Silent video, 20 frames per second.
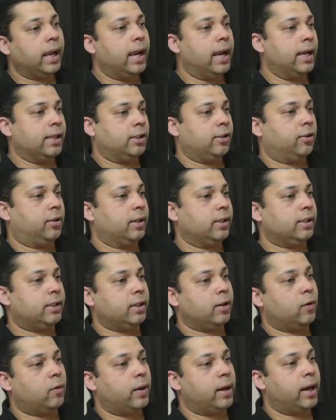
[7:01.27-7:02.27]
as you can
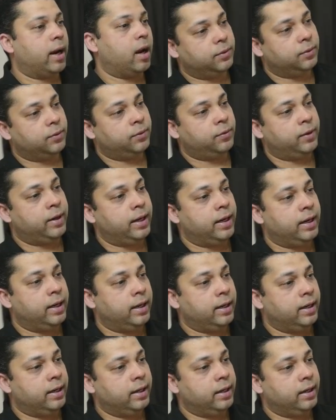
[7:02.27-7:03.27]
see over here,
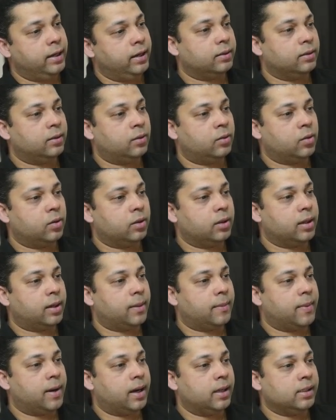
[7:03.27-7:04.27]
we wrote the
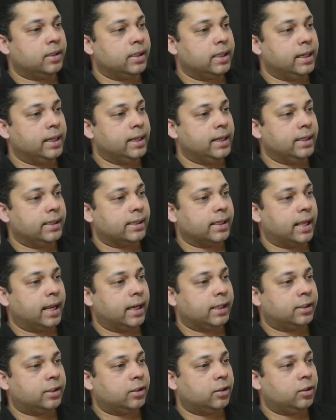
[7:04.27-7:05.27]
command
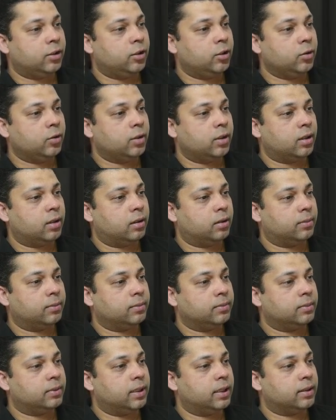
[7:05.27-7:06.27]
cd/user,
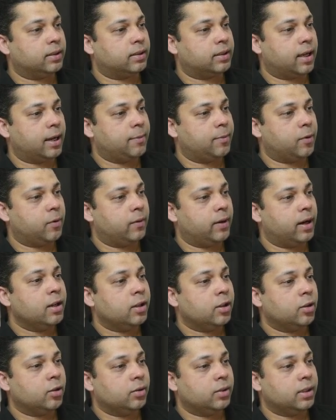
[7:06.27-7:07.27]
there's a typo here,
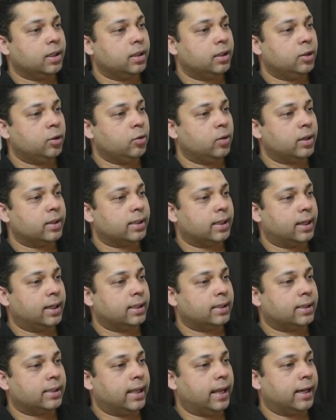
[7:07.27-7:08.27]

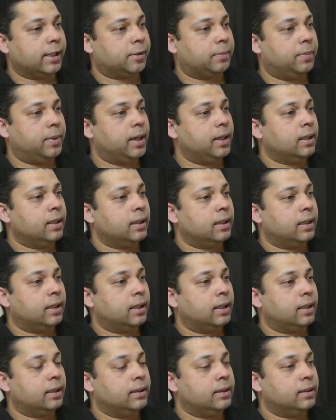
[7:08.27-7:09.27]
user/usr/bin,
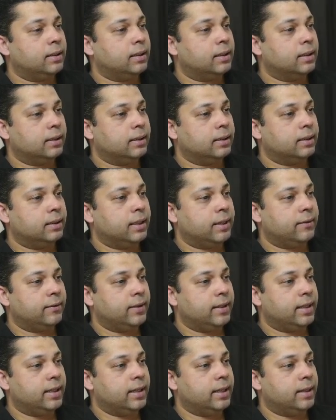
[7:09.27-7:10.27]
and then
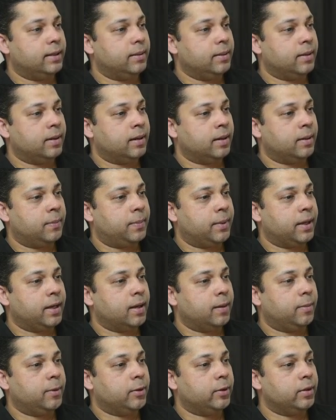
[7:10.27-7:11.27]
we did
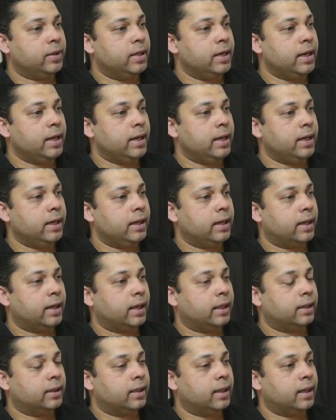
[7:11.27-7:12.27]
pwd,
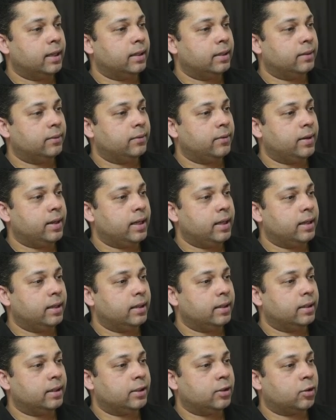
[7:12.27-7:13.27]
and then
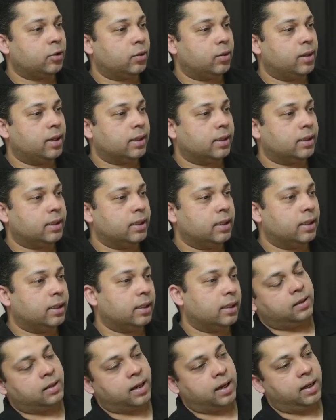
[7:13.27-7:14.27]
it showed us
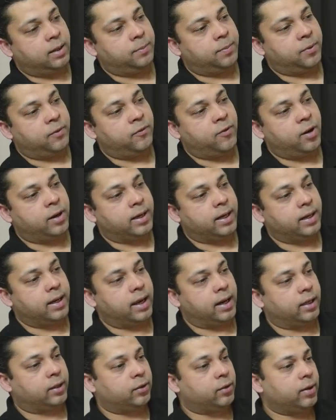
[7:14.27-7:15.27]
the current working
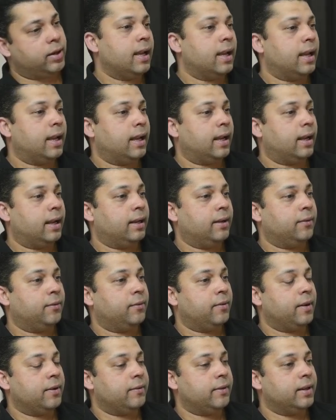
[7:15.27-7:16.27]
directory.
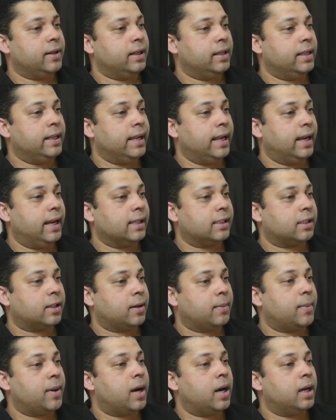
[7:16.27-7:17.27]
And when we did the ls
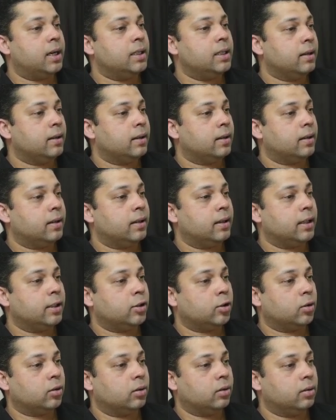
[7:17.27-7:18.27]
command,
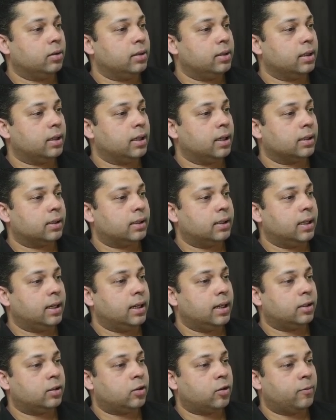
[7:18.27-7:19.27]
it showed us the
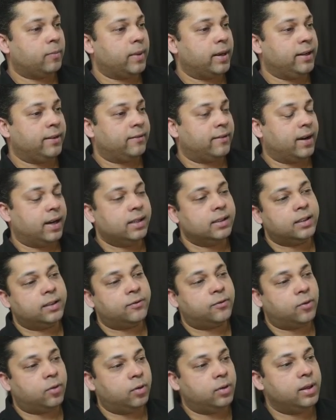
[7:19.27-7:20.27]
list of many files
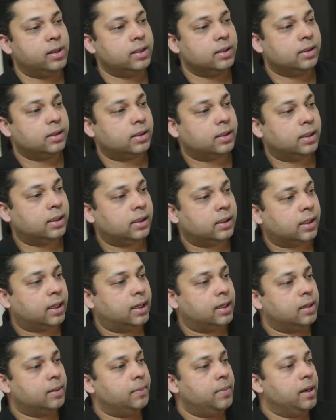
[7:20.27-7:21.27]
and folders
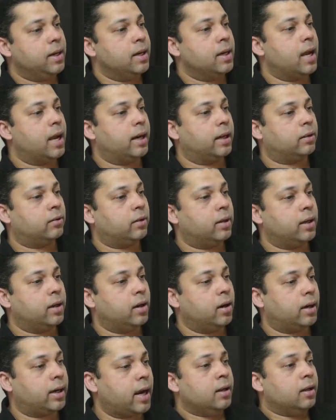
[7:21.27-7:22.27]
inside the bin directory.
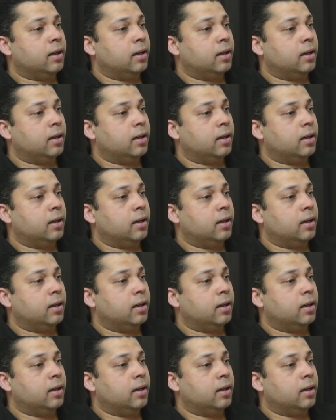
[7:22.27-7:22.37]
Okay,